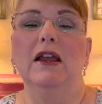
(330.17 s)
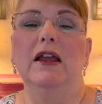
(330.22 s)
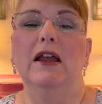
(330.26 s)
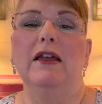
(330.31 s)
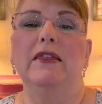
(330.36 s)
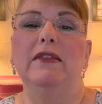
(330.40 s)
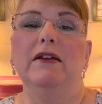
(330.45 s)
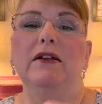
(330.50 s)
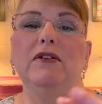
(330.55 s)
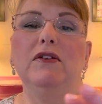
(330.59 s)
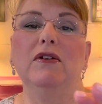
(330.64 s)

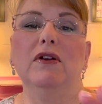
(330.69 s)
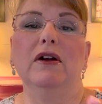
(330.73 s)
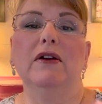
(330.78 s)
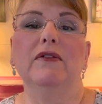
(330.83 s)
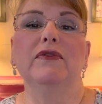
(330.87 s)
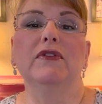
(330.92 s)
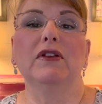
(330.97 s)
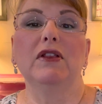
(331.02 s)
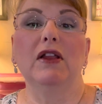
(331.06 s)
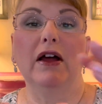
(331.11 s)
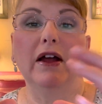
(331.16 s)
and then you have
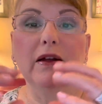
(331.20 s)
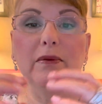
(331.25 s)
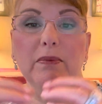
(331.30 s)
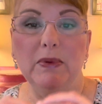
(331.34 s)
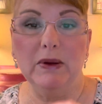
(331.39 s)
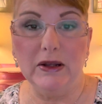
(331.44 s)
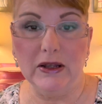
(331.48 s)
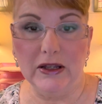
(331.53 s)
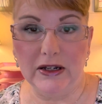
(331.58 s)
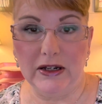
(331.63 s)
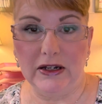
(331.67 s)
the
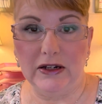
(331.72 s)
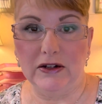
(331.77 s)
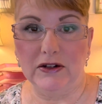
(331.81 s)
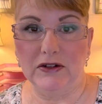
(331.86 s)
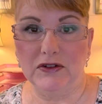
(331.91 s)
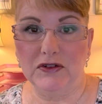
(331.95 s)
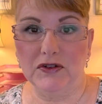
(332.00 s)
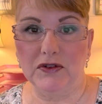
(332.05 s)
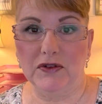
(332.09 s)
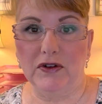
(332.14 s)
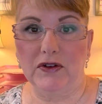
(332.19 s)
liability
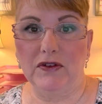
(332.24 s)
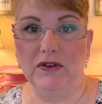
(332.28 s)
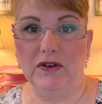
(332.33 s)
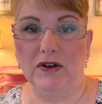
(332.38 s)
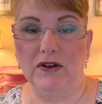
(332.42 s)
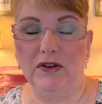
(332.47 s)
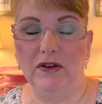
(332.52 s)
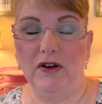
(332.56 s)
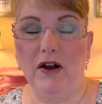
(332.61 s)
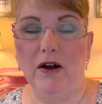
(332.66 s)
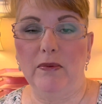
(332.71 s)
insurance
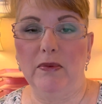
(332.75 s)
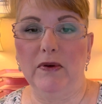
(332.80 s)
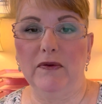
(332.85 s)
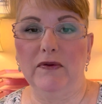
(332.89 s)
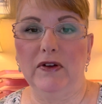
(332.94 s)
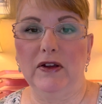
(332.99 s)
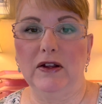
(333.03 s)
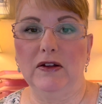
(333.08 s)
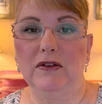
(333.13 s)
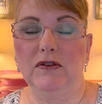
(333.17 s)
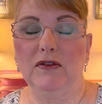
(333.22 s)
on top of
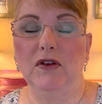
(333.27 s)
it.